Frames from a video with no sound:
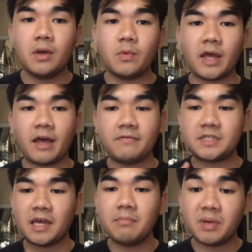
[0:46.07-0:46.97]
We have
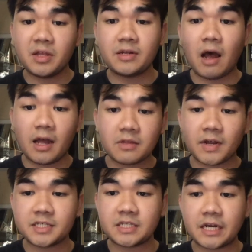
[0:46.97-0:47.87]
10 billion
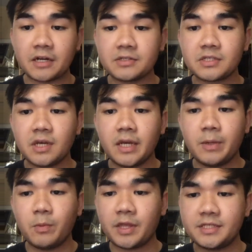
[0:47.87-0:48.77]
authorized shares
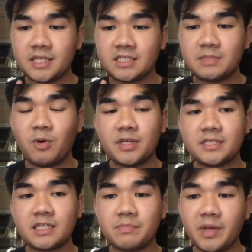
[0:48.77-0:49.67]
with
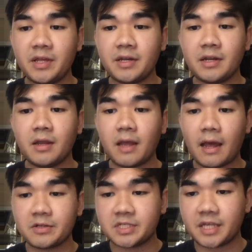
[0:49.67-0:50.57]
6.6 billion
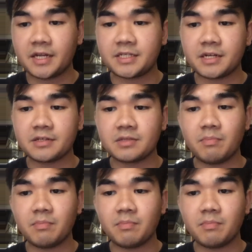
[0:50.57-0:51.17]
outstanding shares,